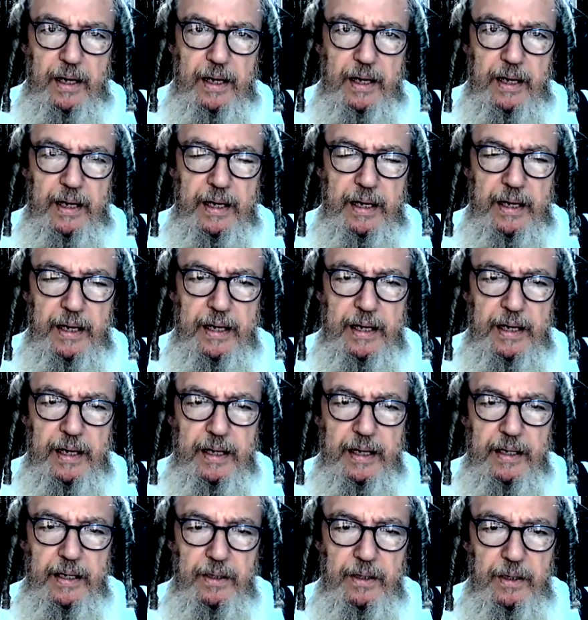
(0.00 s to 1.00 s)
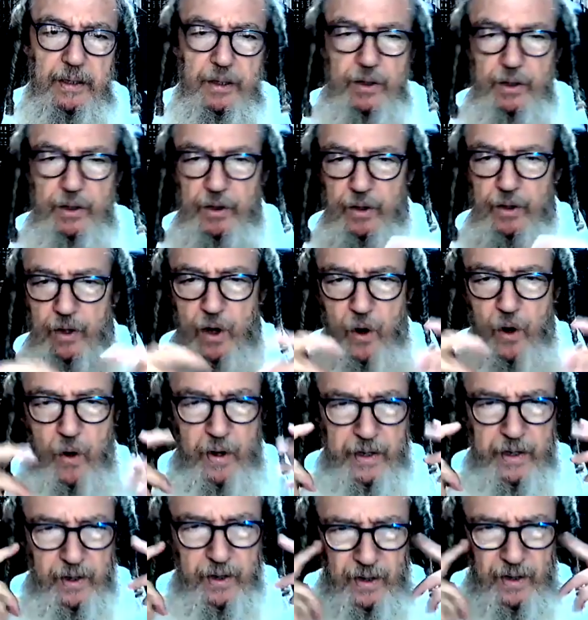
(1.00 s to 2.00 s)
And you
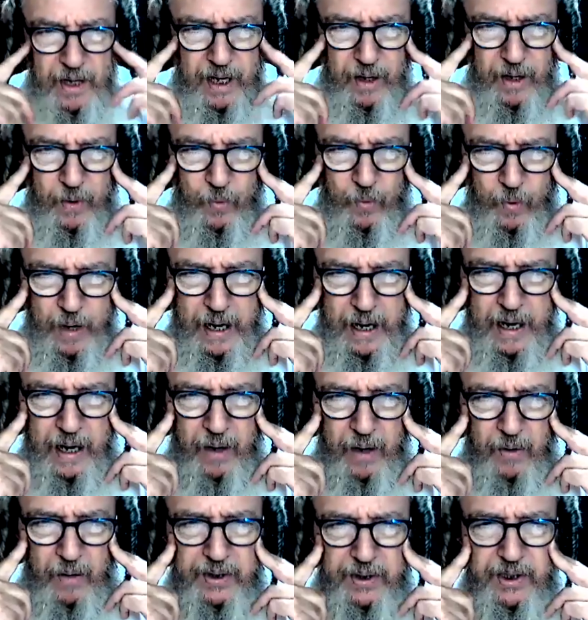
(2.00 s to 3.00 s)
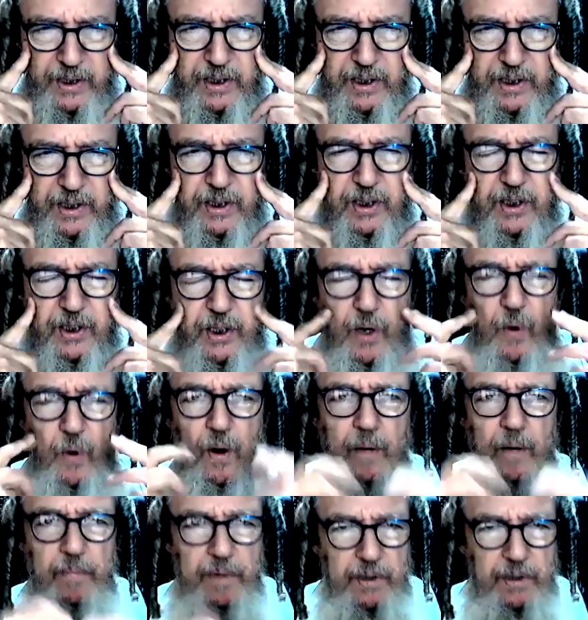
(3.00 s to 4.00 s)
go and you are like, wow, this is so
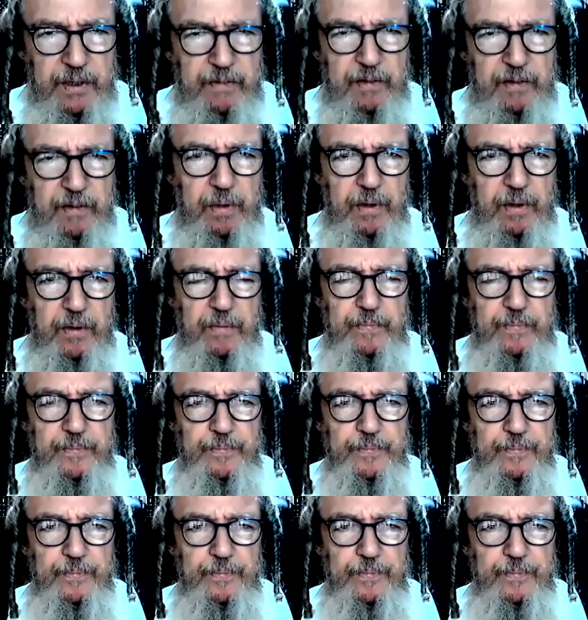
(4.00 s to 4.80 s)
unbelievable.